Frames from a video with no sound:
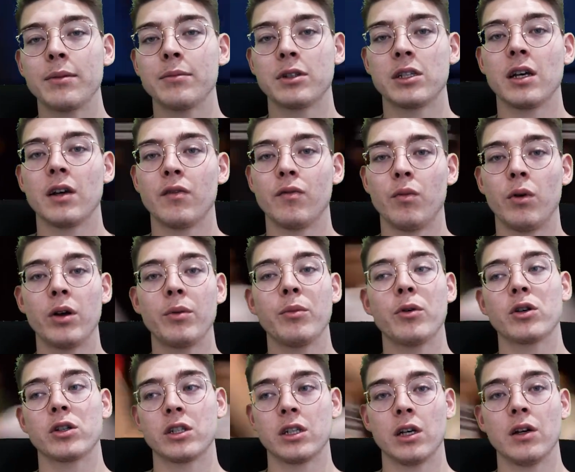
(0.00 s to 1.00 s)
himself 1
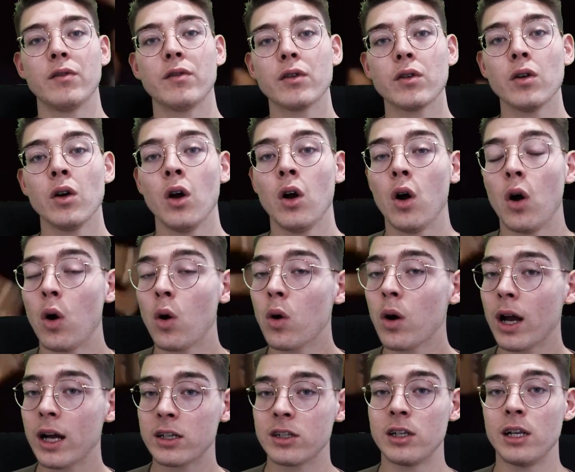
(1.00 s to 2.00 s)
more silver, or
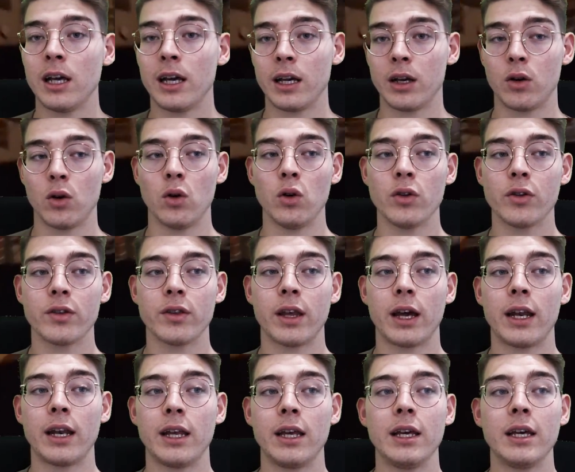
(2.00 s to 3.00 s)
actually a gold,
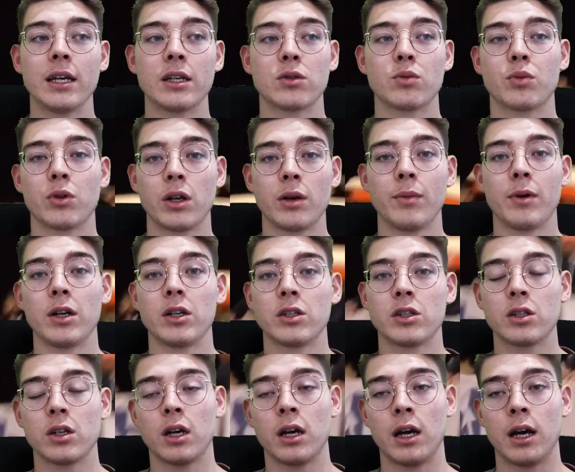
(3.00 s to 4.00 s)
then he is pretty
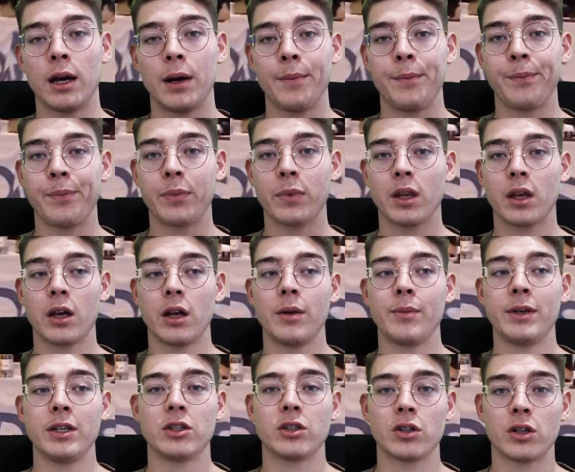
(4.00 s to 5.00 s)
much gonna
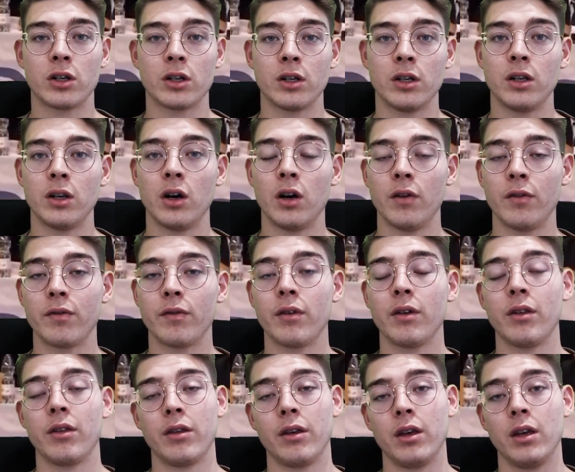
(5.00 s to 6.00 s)
be certain of
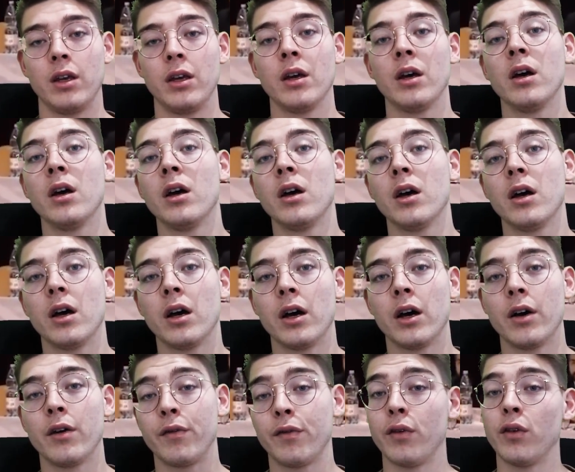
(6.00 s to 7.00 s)
the
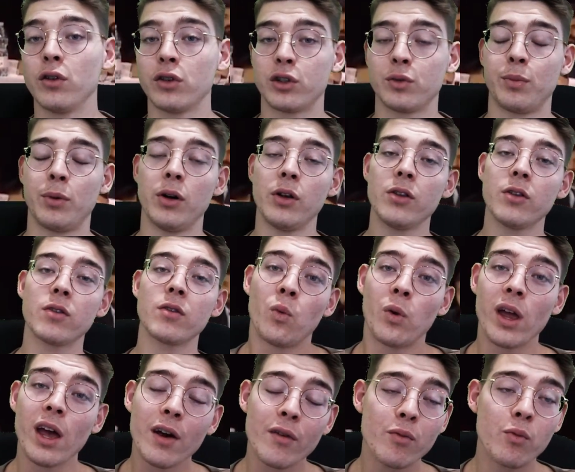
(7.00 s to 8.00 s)
vault spot.
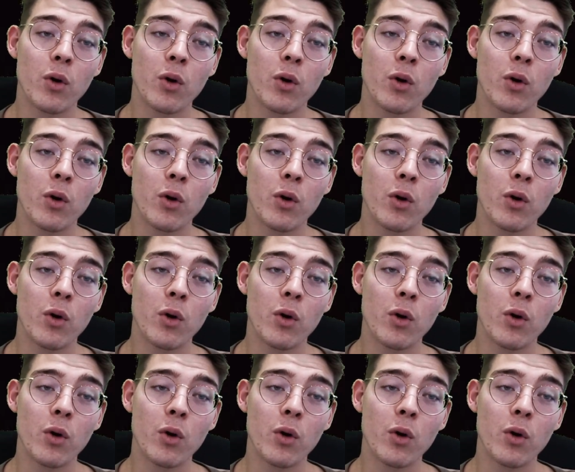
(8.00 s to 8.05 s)
We have